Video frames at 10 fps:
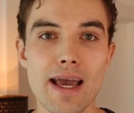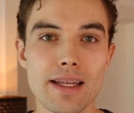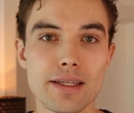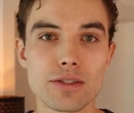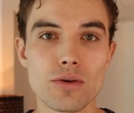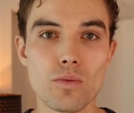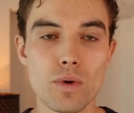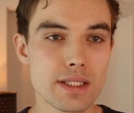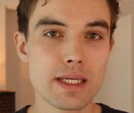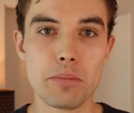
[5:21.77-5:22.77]
And
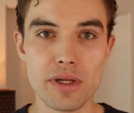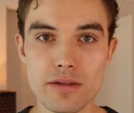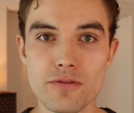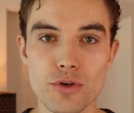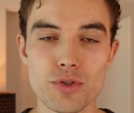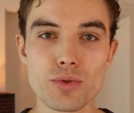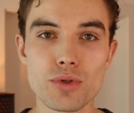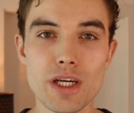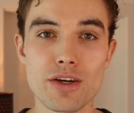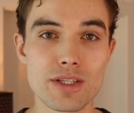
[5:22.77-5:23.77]
once they build for 2
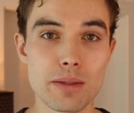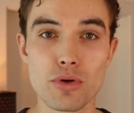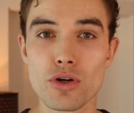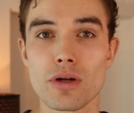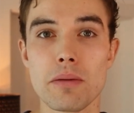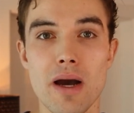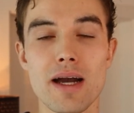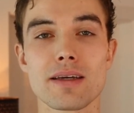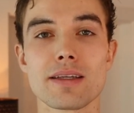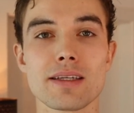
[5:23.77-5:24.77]
years and put it on the
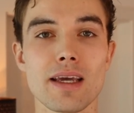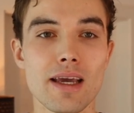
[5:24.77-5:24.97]
market,